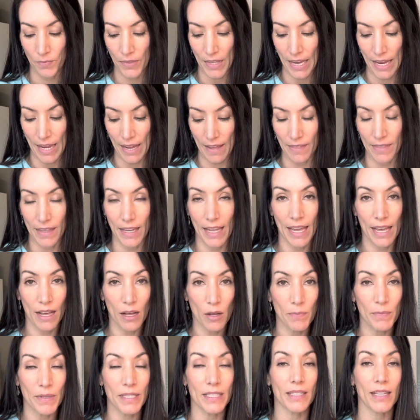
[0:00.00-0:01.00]
And the
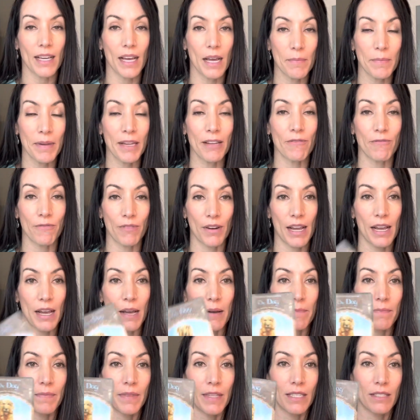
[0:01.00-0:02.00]
help is coming
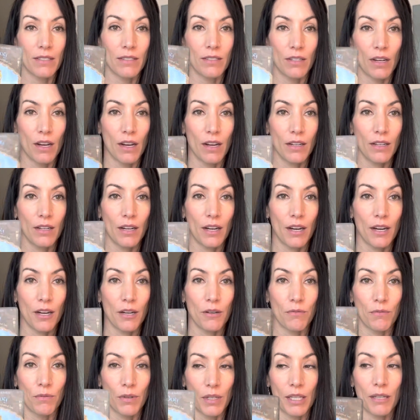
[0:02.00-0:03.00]
from this dog card,
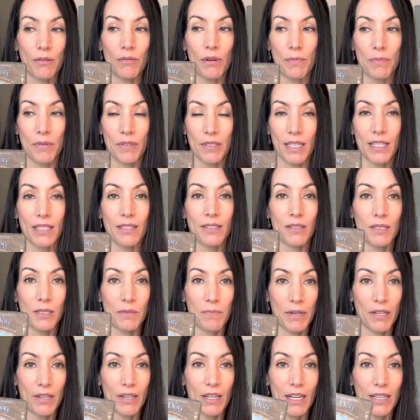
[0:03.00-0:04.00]
really represents our
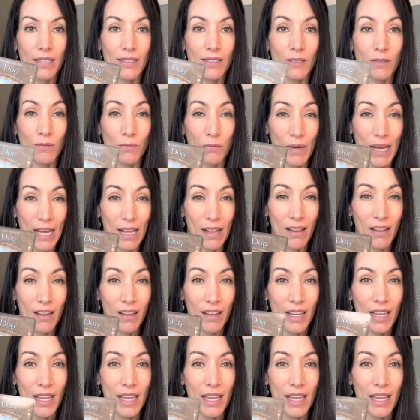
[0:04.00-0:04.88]
spirit guides as well,